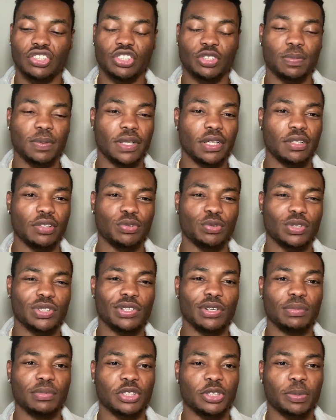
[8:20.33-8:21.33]
plays with
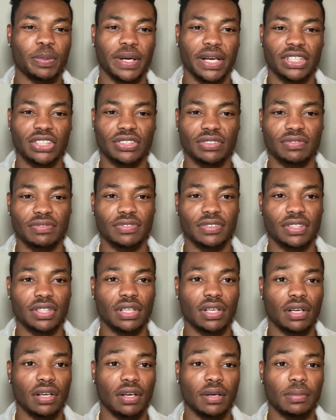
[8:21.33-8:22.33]
so much passion for the
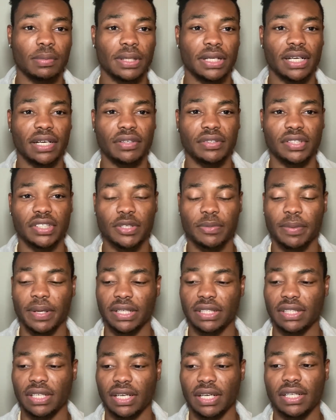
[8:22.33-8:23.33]
club, and I
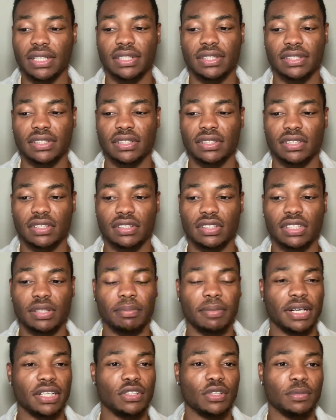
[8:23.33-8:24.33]
respect that. He
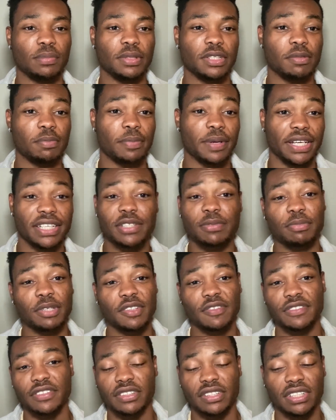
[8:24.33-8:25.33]
might not be the best
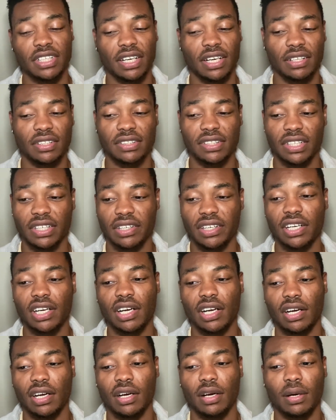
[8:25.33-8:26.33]
midfielder out there,
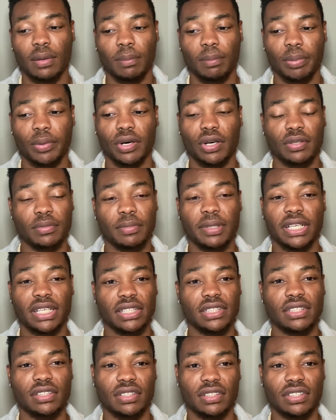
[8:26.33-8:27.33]
but
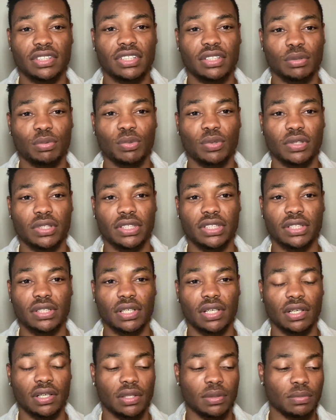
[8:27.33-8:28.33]
man, does he work?
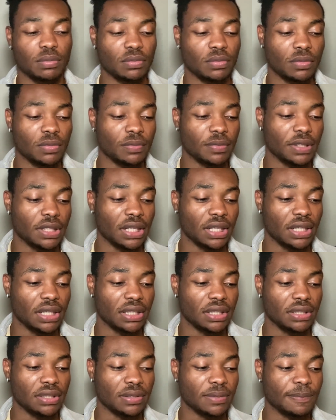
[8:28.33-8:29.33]

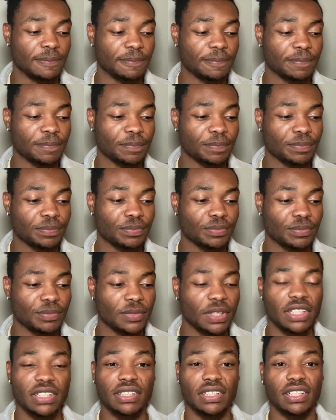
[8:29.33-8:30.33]
And
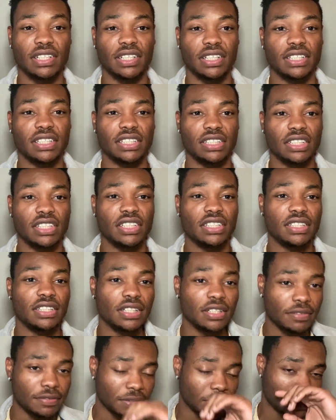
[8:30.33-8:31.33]
he
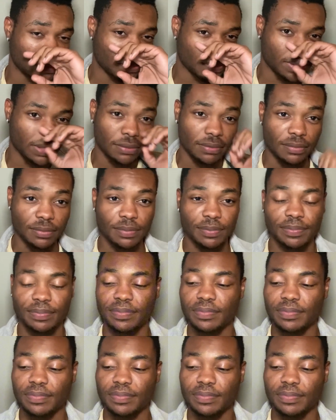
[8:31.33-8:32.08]
delivers when